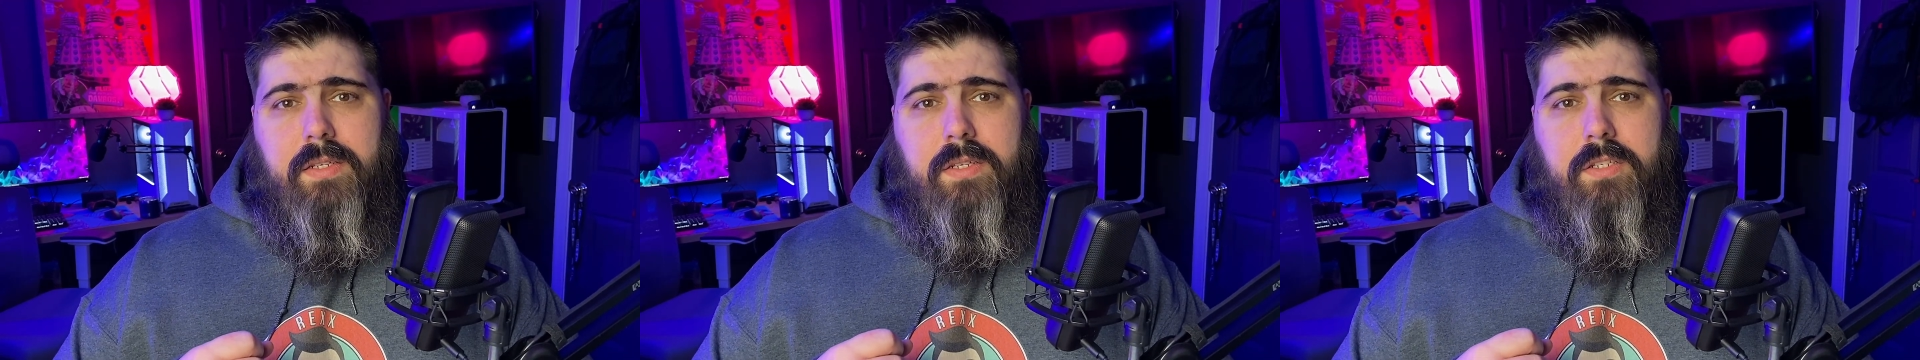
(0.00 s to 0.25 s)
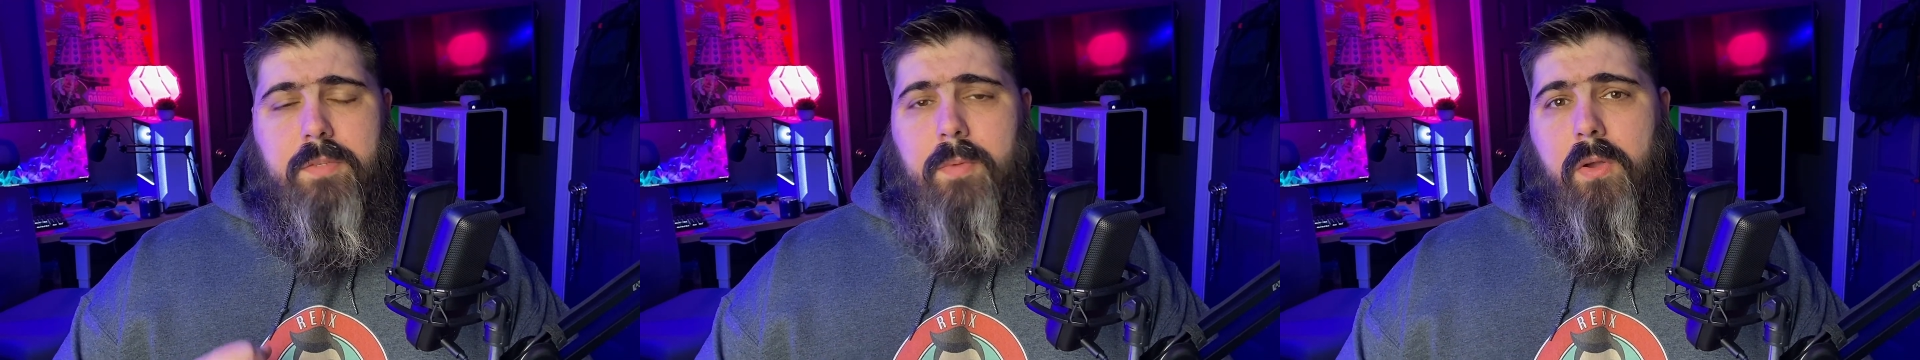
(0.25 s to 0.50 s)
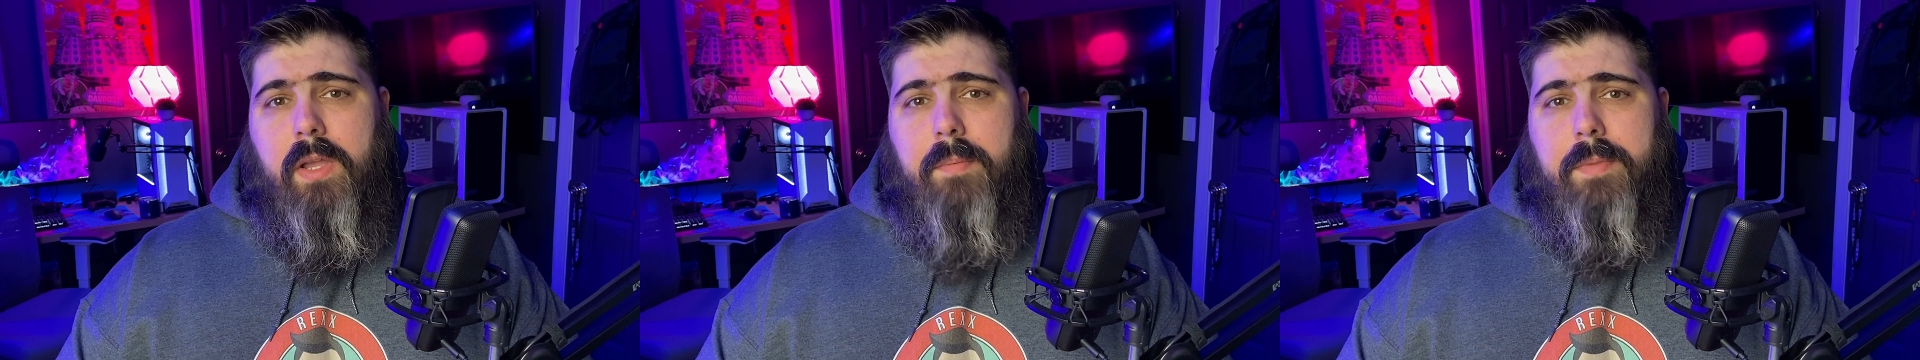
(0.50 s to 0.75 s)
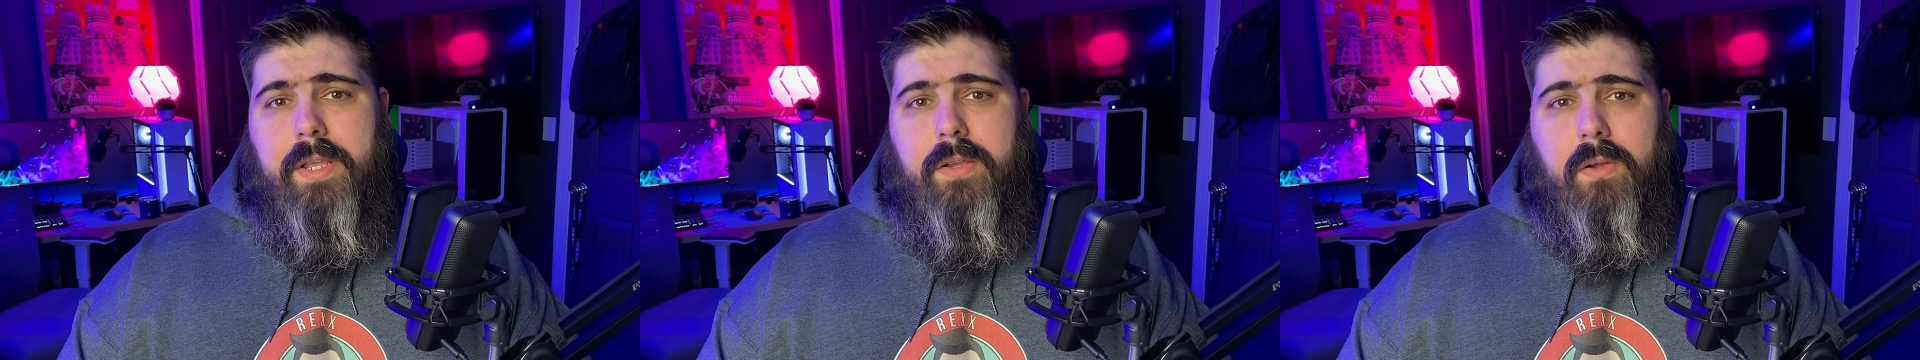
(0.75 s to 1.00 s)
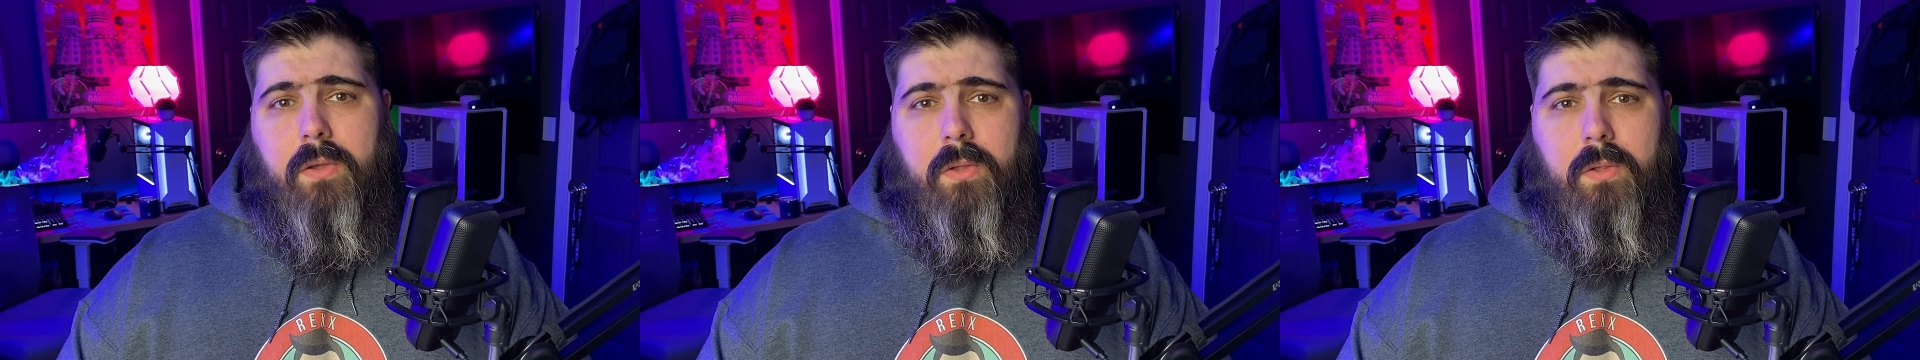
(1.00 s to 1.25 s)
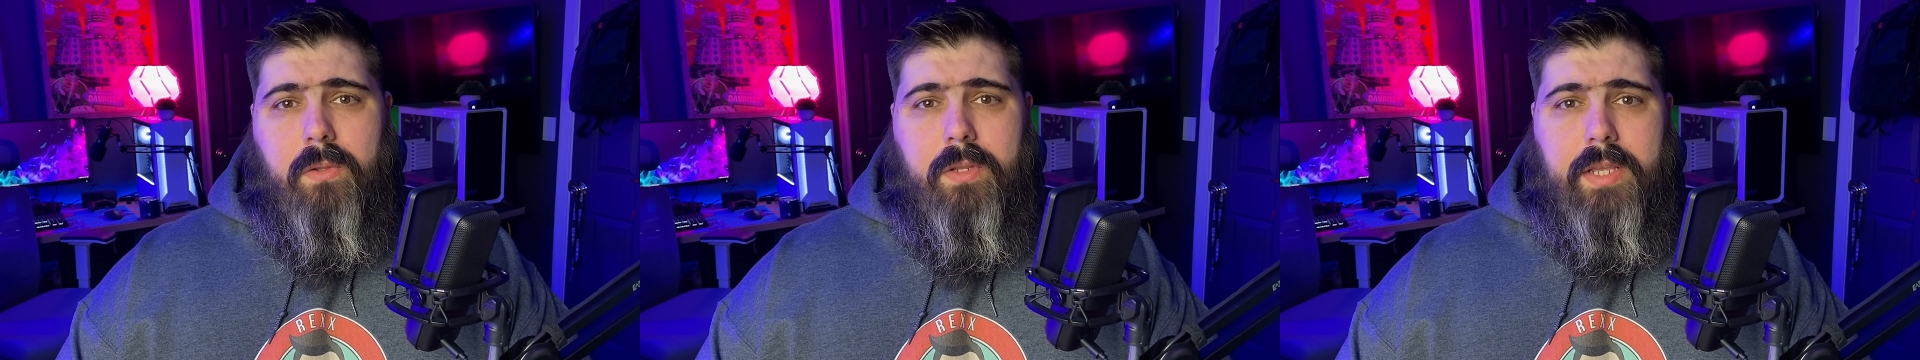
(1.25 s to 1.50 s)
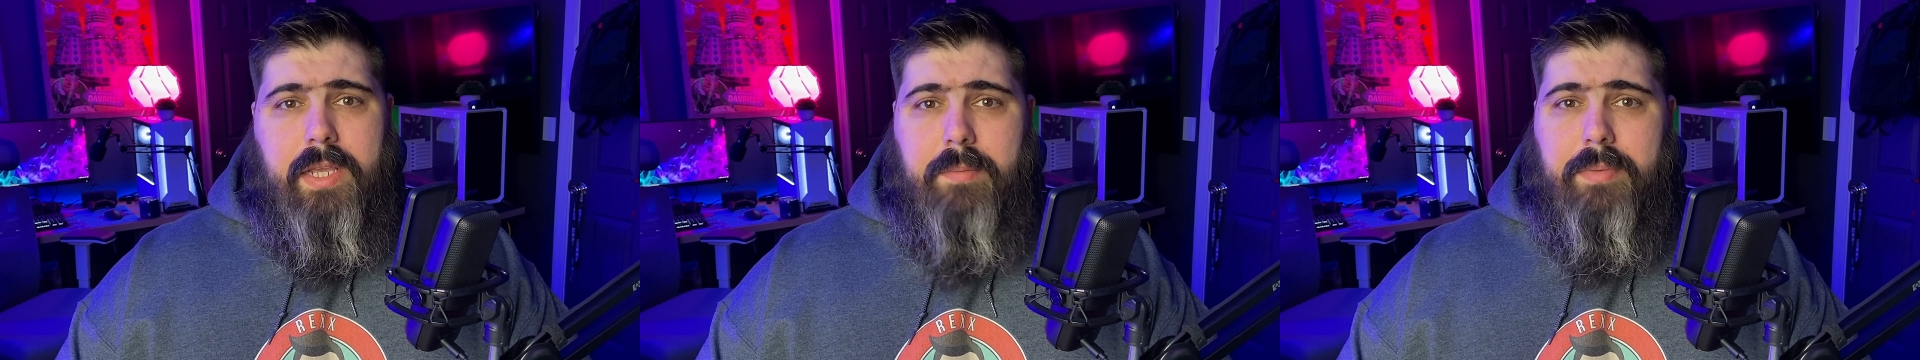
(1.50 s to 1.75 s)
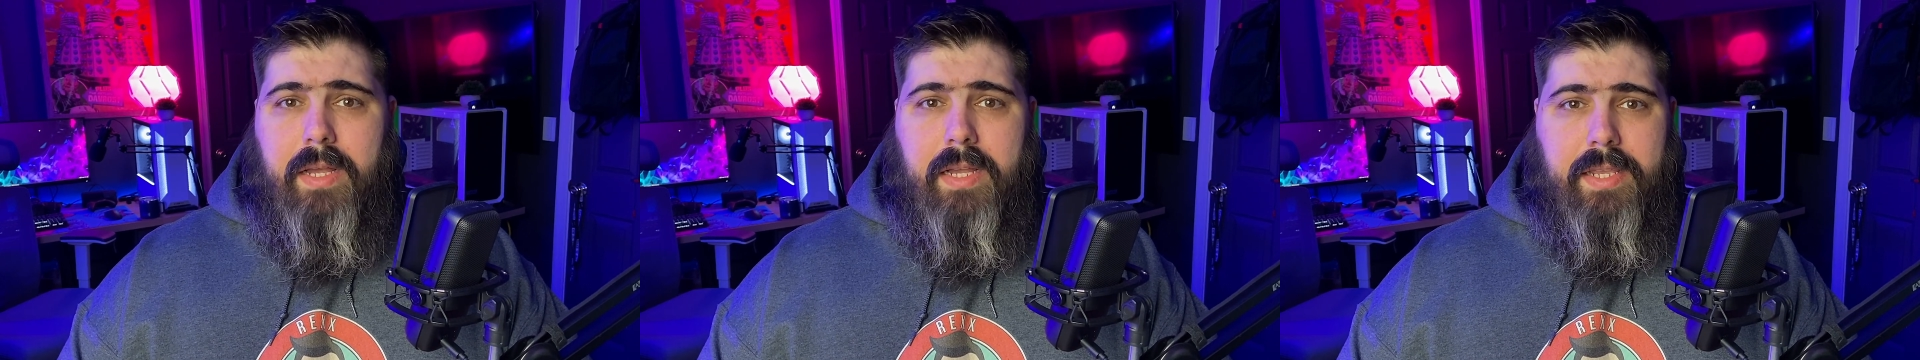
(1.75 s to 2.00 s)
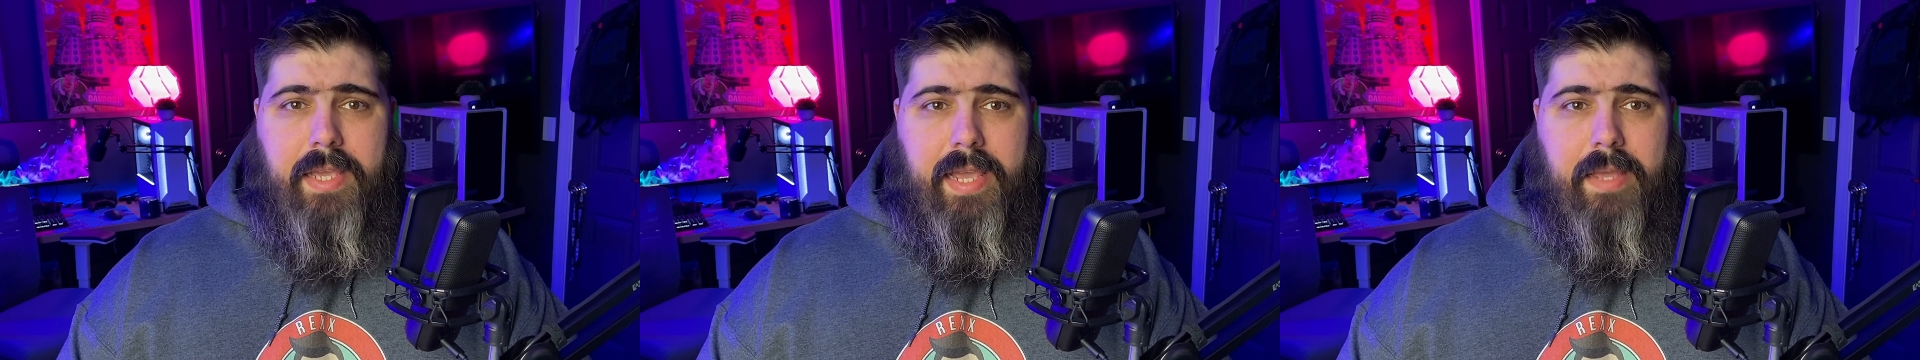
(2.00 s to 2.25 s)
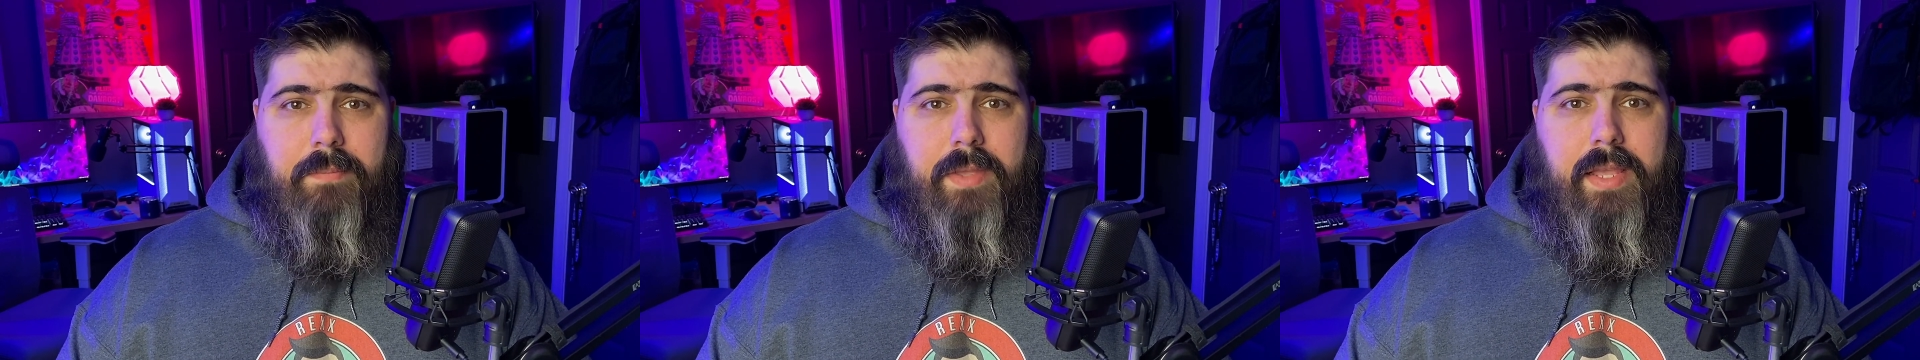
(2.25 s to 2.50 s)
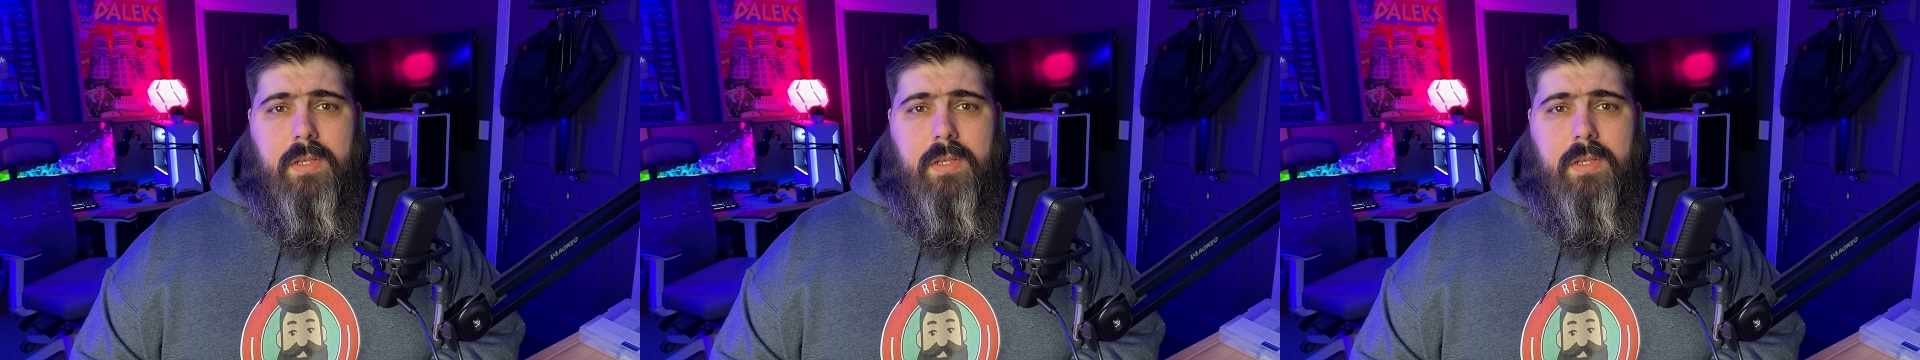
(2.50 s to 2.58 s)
small company called EpocCam,